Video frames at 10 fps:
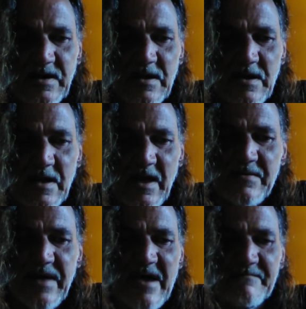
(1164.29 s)
I don't
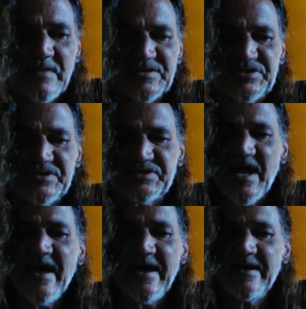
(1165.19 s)
have much to
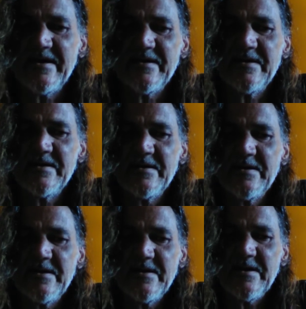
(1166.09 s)
say.
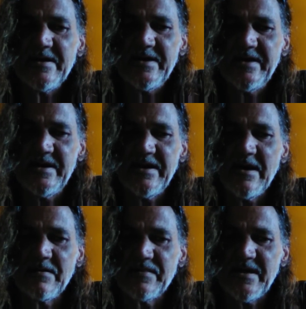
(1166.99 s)
You know,
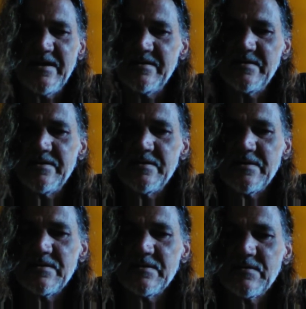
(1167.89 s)
that
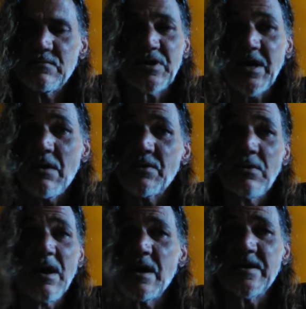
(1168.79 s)
we're going
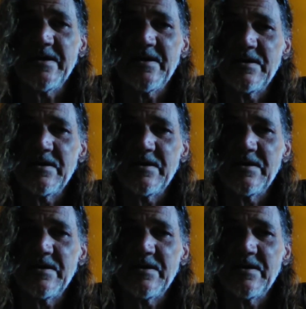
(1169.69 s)
wrong here.